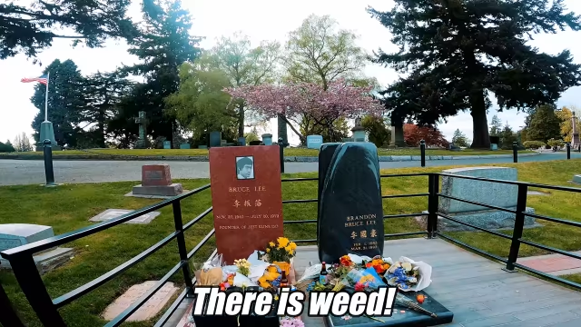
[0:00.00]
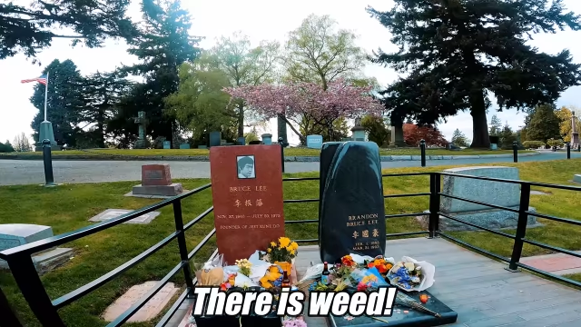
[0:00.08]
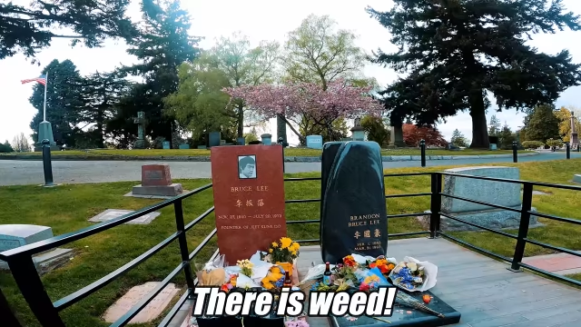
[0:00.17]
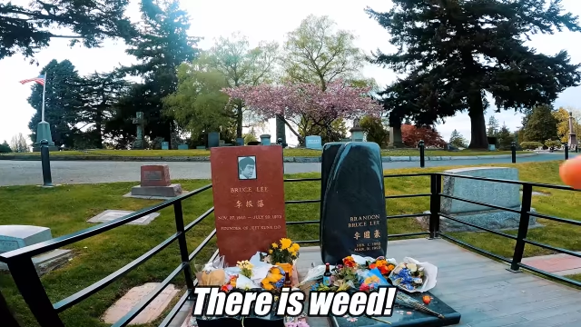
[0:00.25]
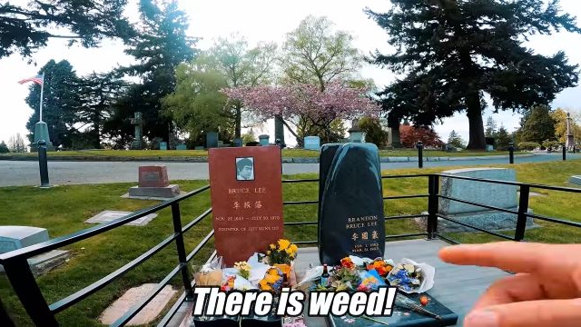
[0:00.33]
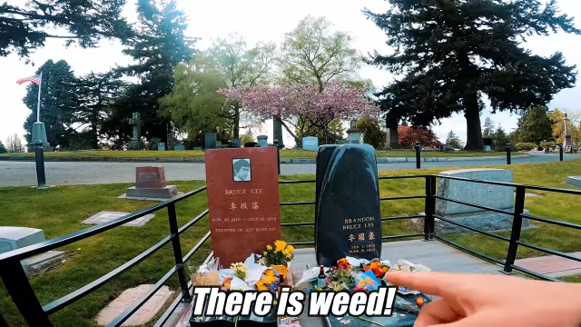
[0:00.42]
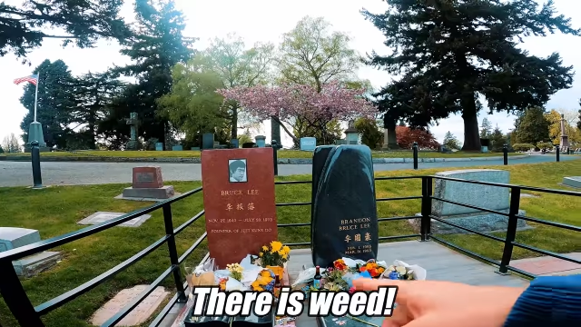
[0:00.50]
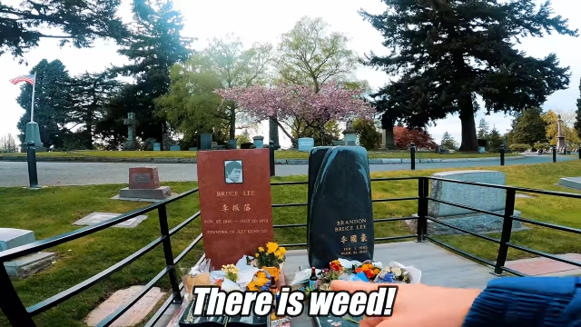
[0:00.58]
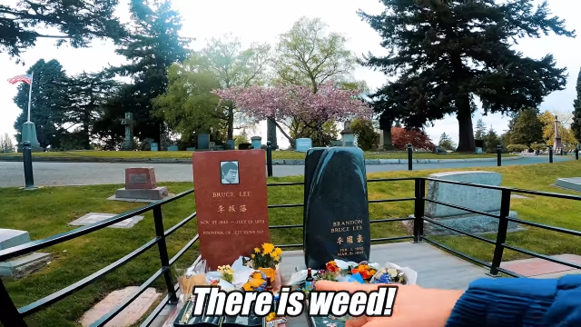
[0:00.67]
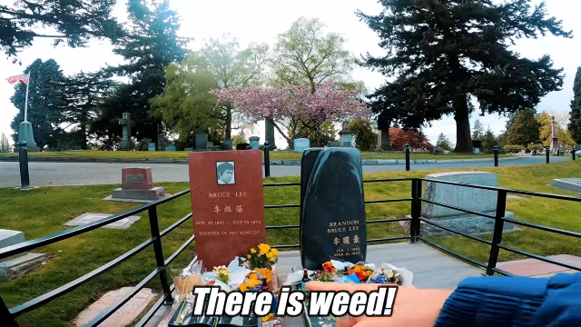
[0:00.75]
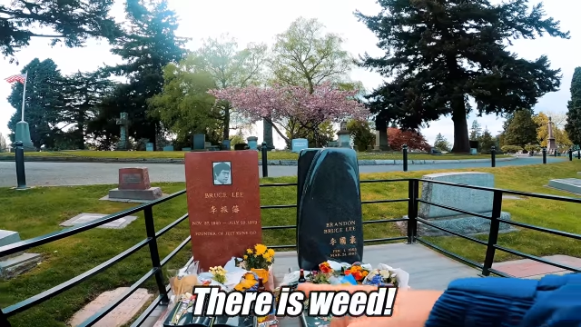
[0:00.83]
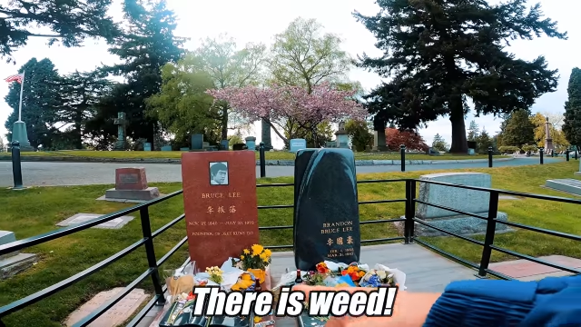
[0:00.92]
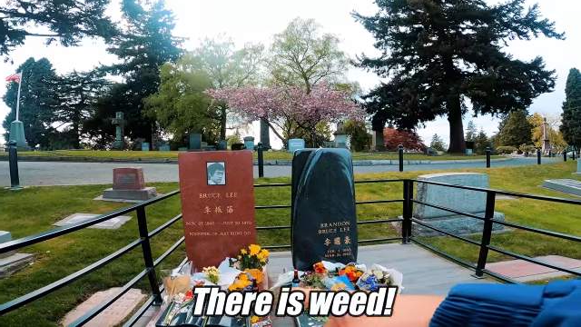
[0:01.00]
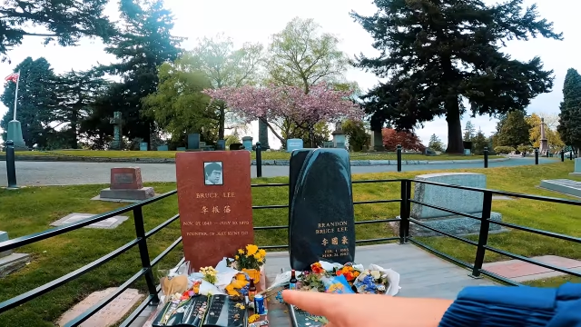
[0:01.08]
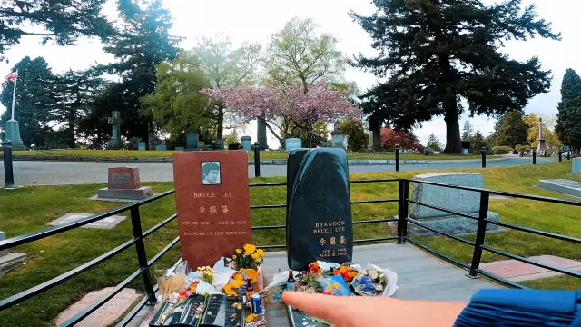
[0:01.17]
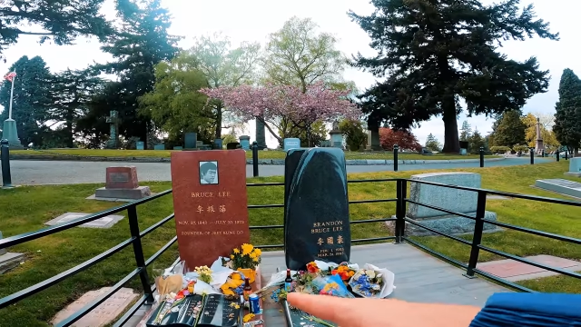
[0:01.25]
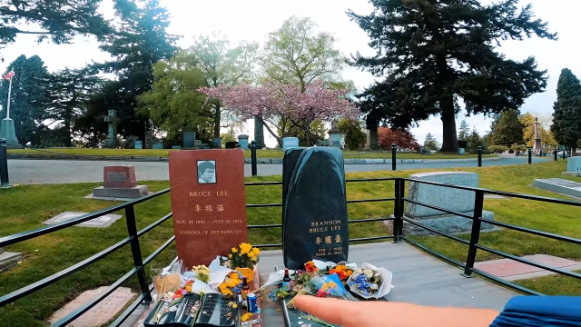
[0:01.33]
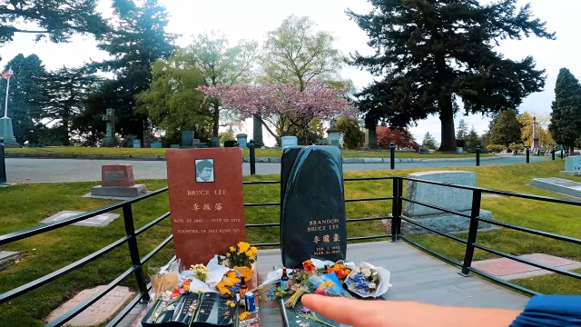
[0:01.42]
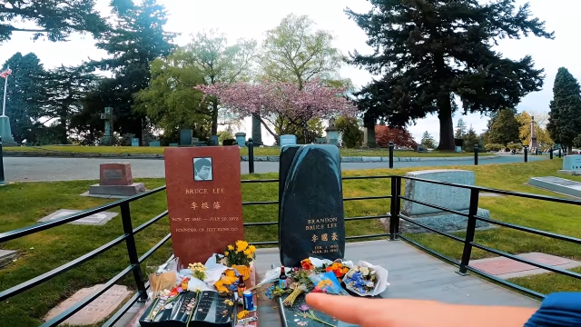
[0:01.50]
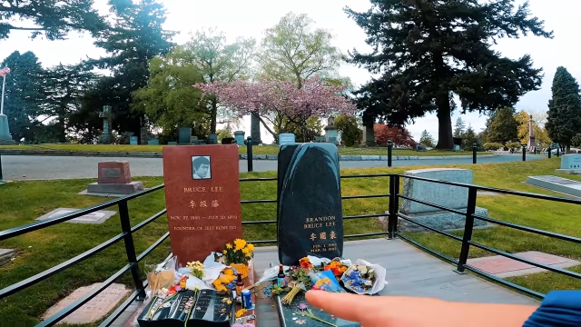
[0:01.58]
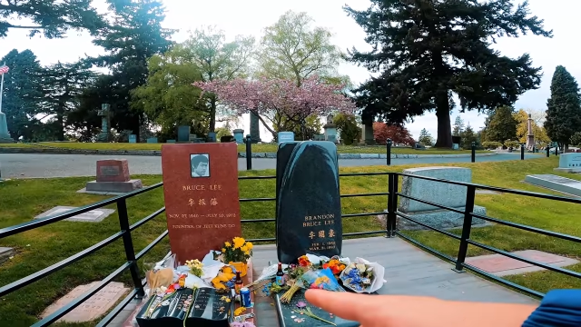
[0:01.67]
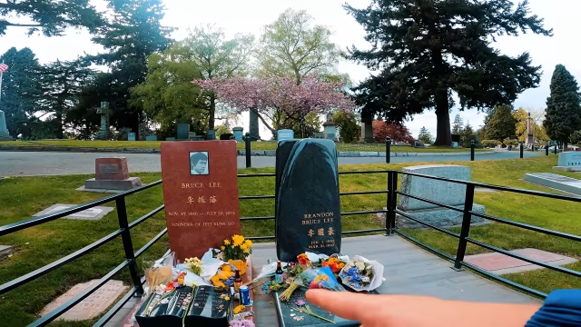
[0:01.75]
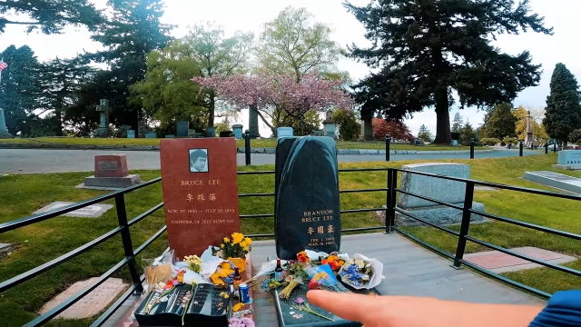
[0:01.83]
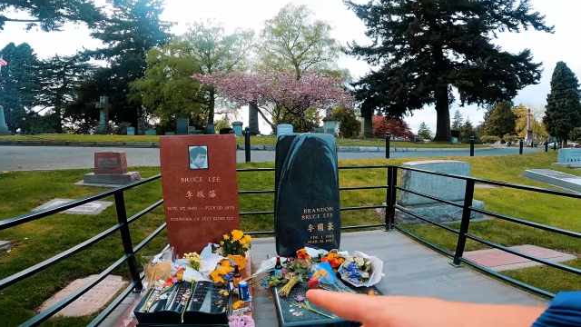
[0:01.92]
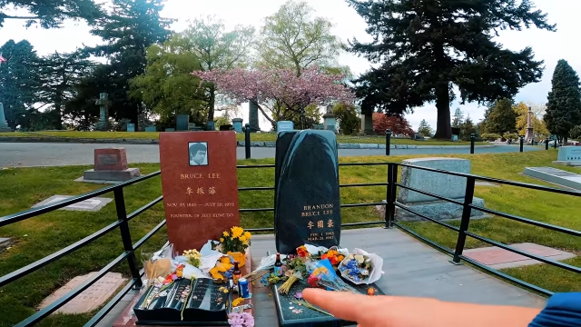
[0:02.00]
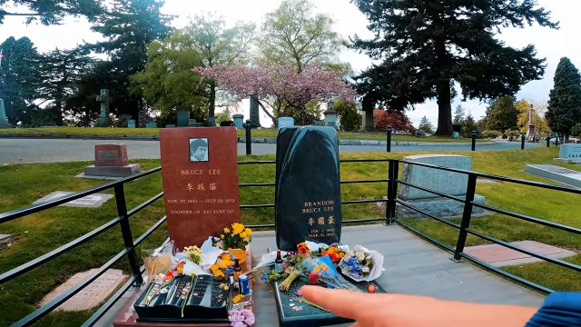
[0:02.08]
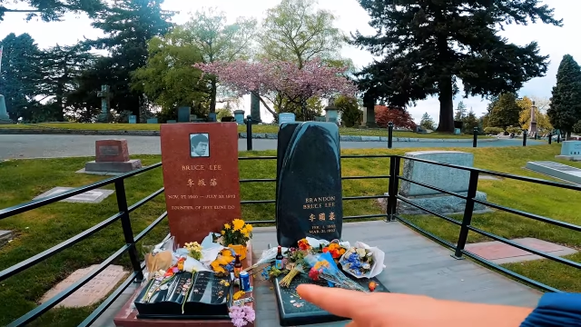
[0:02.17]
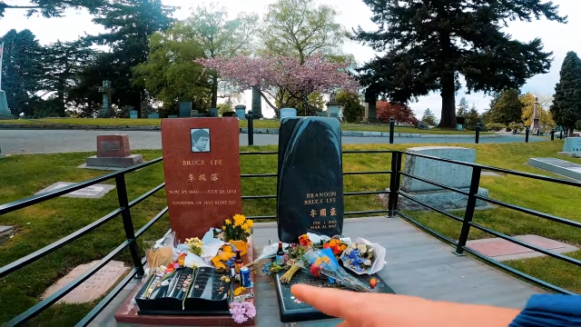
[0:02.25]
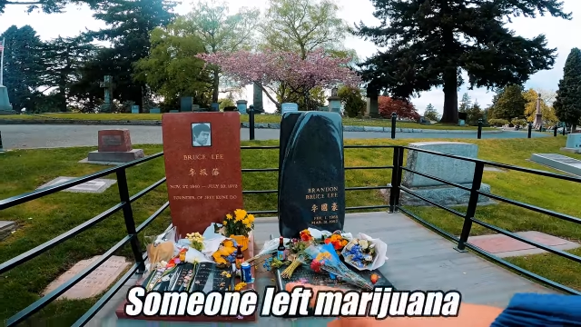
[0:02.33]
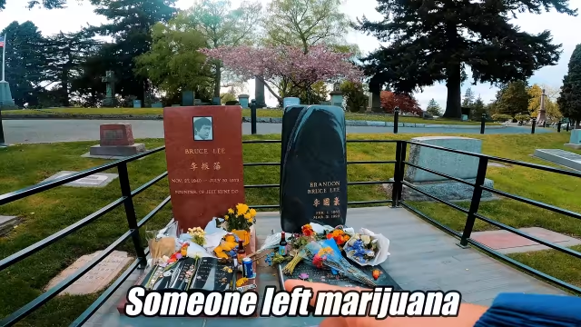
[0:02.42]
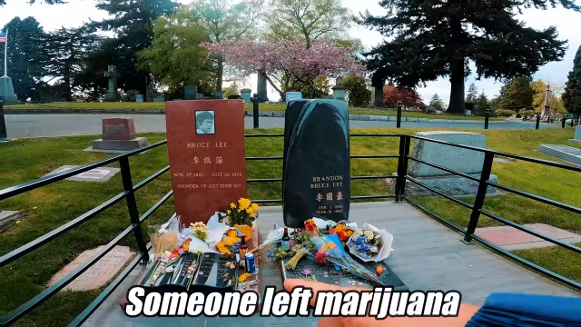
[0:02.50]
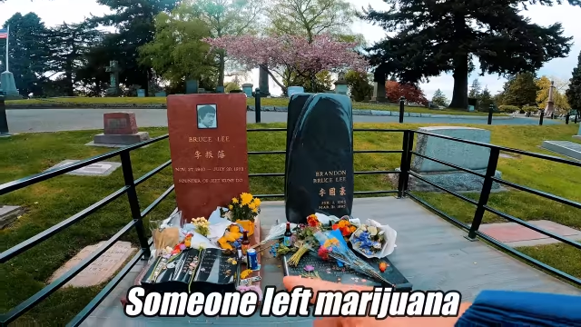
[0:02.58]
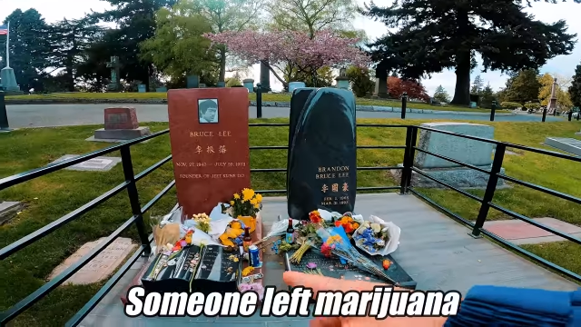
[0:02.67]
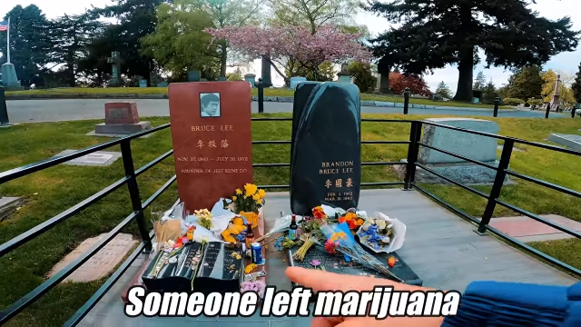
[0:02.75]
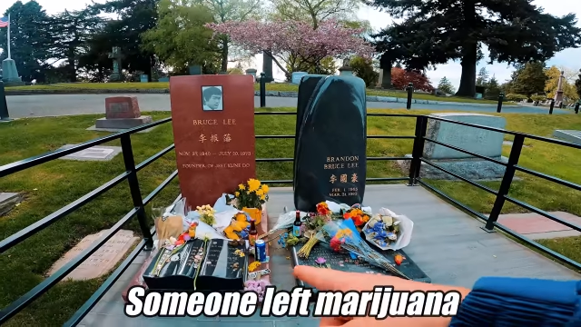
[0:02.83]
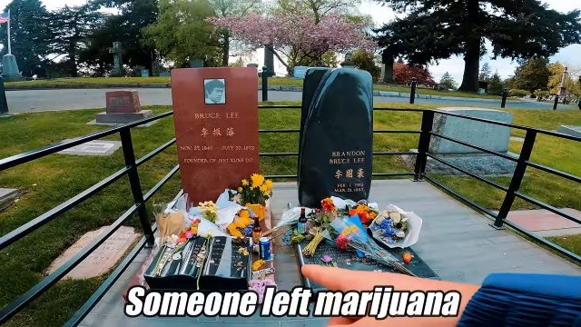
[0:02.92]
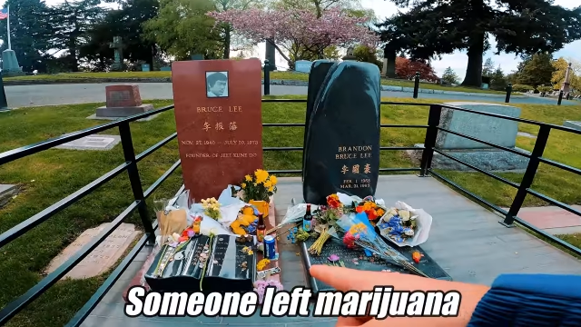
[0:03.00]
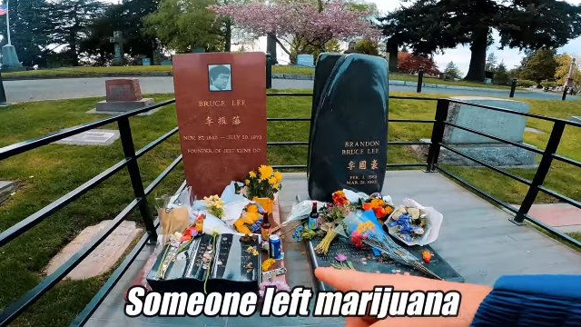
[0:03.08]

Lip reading: No face is visible, so there are no lips to read.